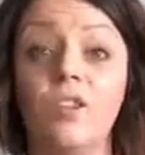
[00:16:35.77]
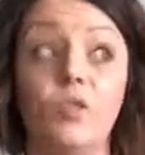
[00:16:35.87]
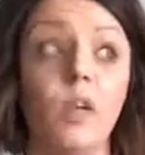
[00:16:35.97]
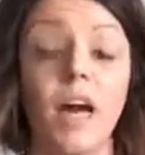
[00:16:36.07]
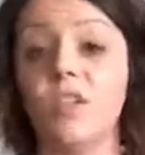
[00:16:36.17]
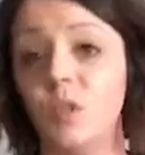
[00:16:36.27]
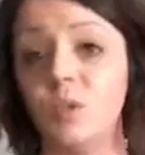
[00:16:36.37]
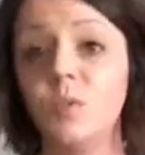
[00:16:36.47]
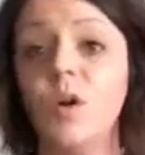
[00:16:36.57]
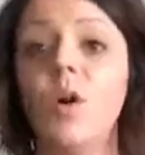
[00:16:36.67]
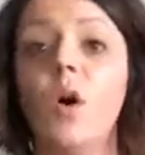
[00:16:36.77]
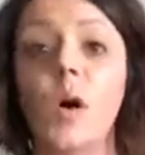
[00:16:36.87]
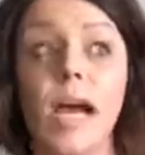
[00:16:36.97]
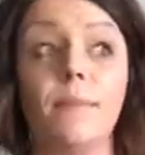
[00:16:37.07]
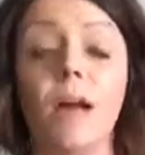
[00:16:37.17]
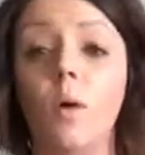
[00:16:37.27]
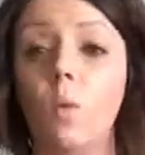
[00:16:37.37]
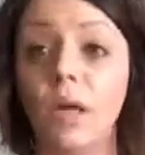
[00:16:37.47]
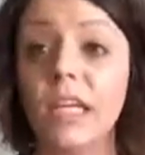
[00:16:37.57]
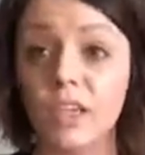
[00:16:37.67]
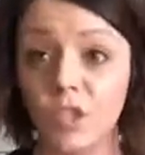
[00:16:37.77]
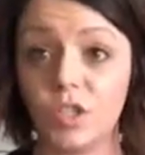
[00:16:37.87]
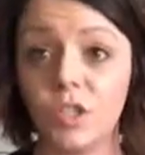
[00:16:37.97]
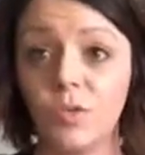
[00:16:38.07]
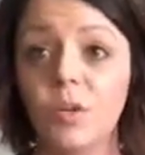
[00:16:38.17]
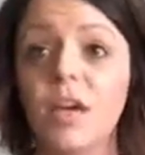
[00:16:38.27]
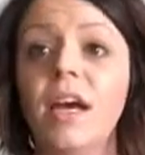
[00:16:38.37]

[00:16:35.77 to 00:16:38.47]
do not do or I'm not willing to do.